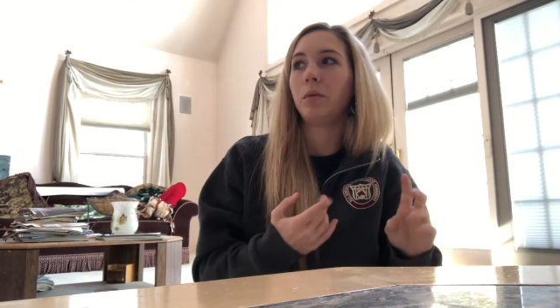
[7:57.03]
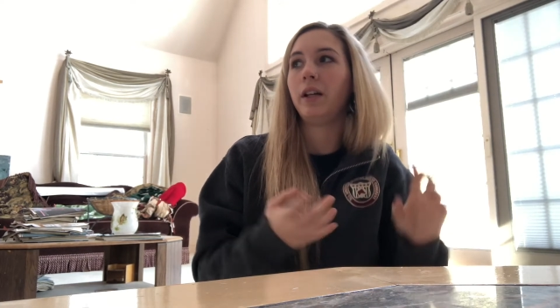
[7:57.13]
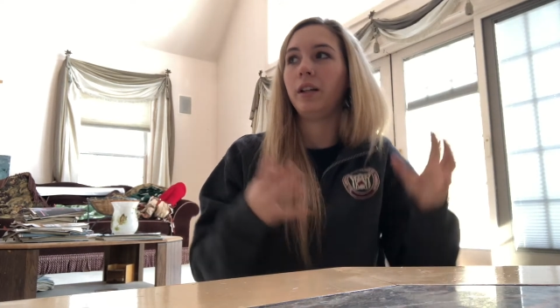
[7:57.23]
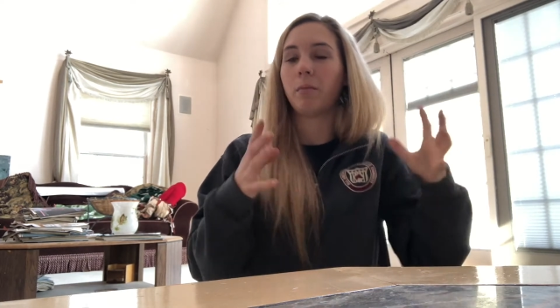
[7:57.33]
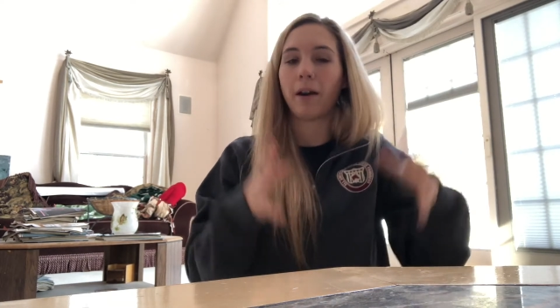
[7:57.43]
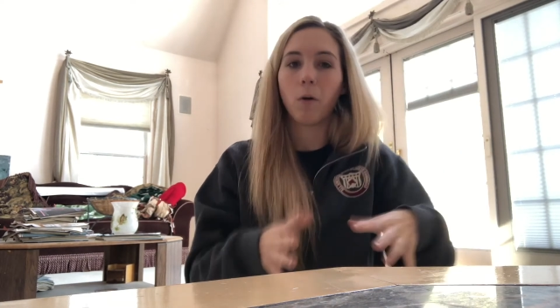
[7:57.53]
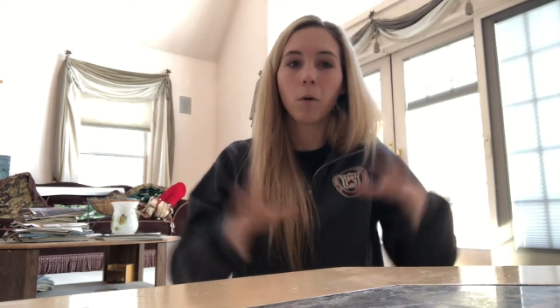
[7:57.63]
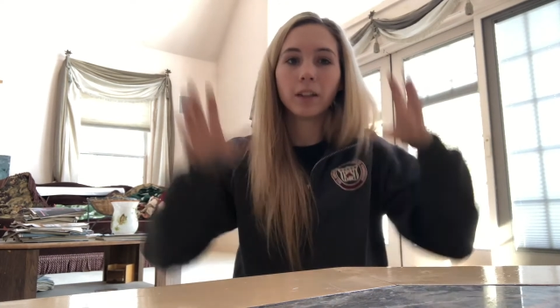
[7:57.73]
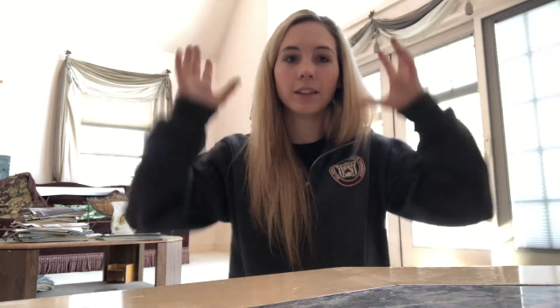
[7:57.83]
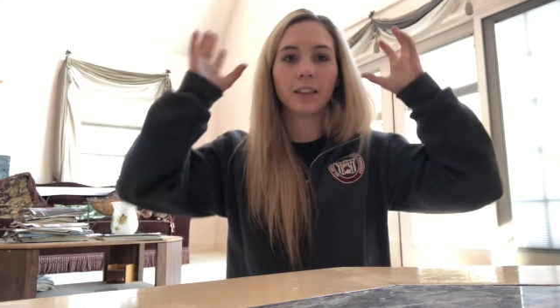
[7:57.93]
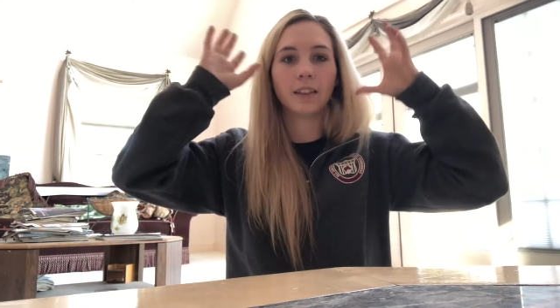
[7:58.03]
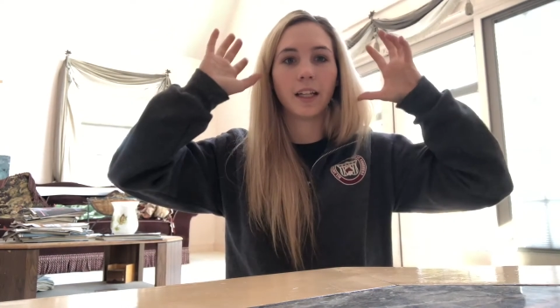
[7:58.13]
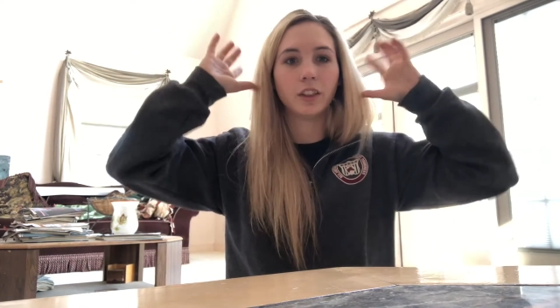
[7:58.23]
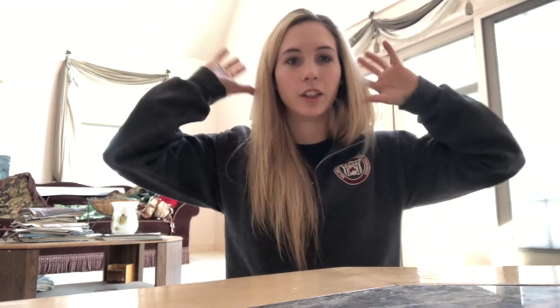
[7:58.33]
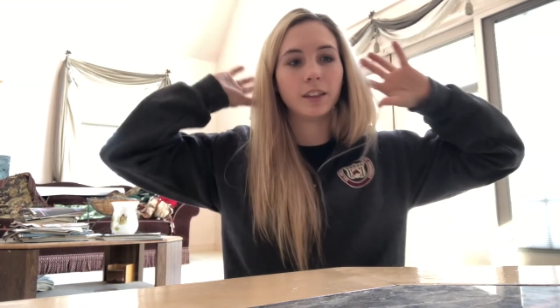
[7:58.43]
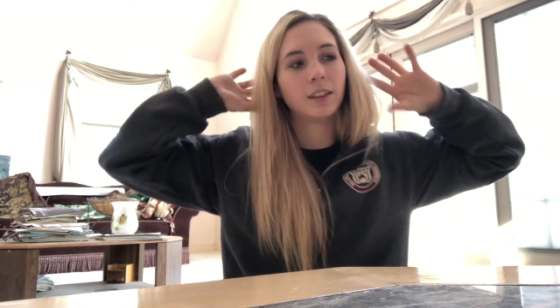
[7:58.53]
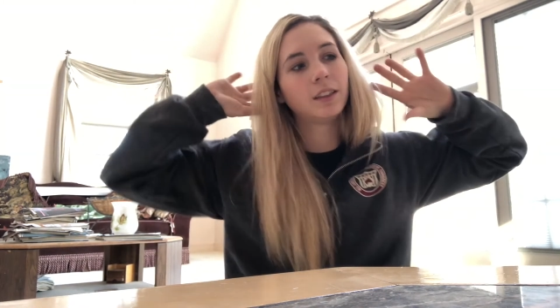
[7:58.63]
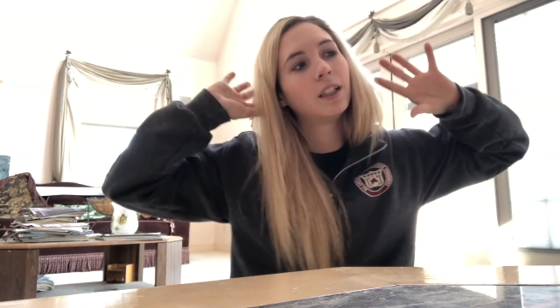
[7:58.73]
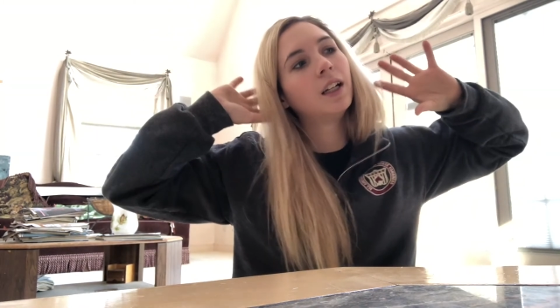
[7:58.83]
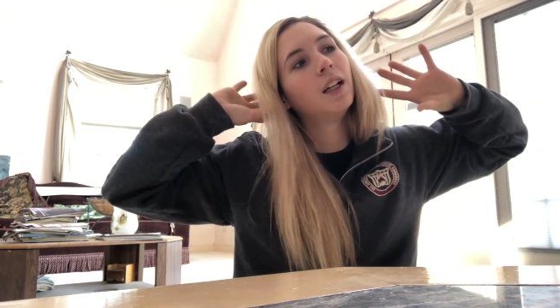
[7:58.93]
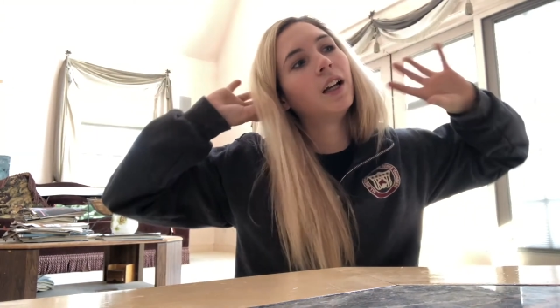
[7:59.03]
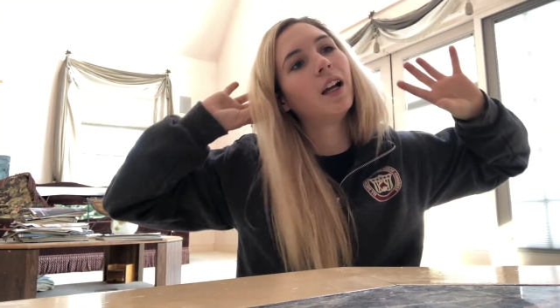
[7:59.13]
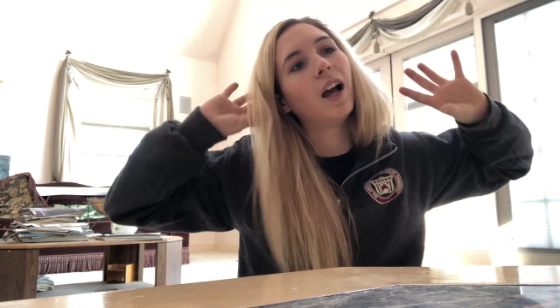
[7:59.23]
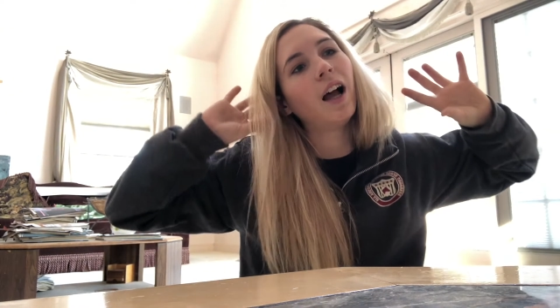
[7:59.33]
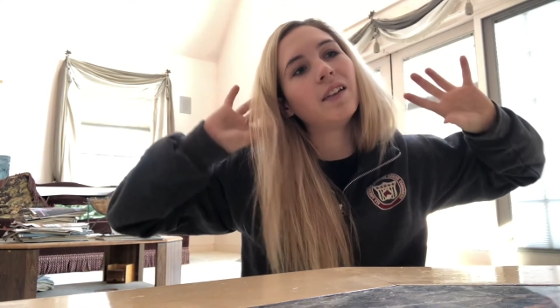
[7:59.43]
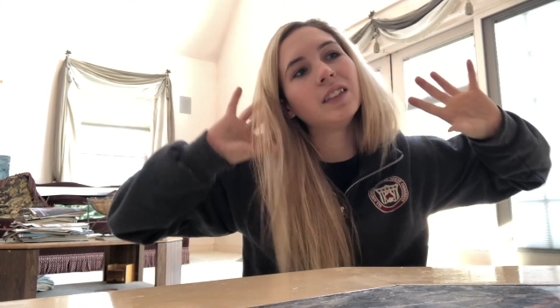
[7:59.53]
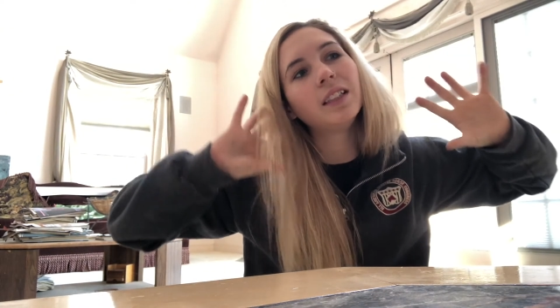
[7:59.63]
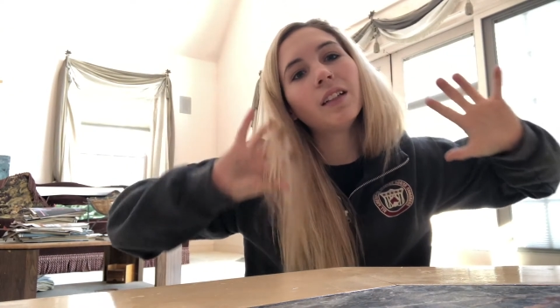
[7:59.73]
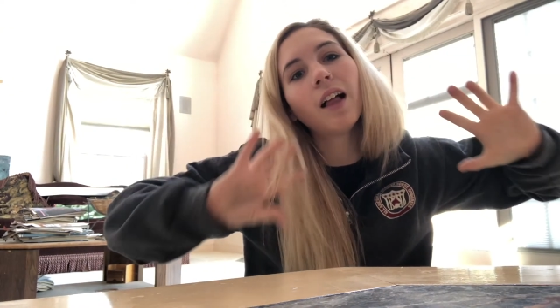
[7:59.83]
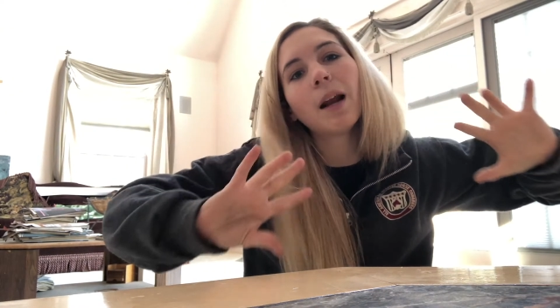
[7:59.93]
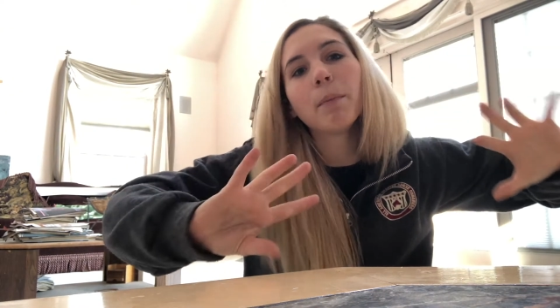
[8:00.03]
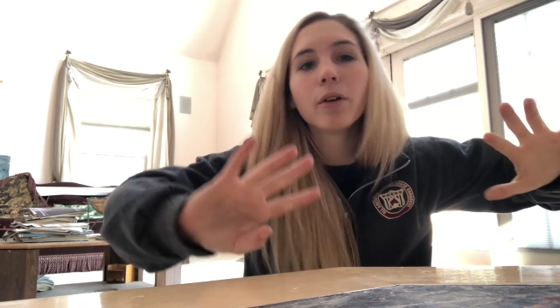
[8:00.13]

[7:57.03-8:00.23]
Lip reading: but into my horses, and just, I've seen a lot of